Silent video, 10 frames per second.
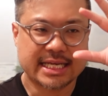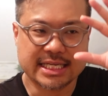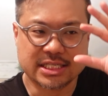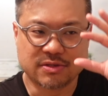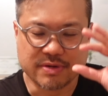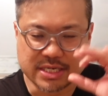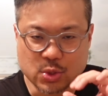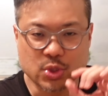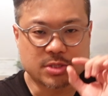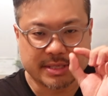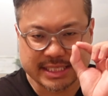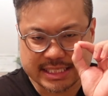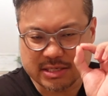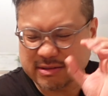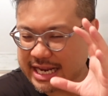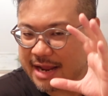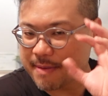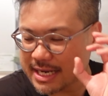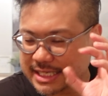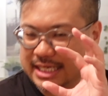is reduced but still there,
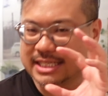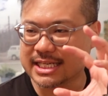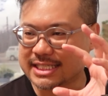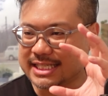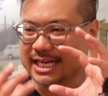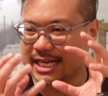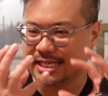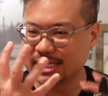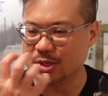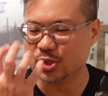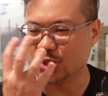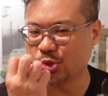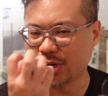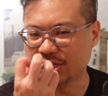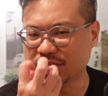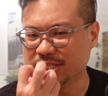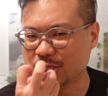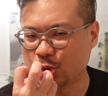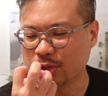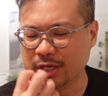but it just scratches the
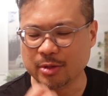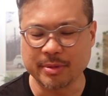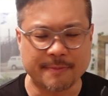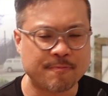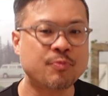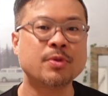throat a little bit.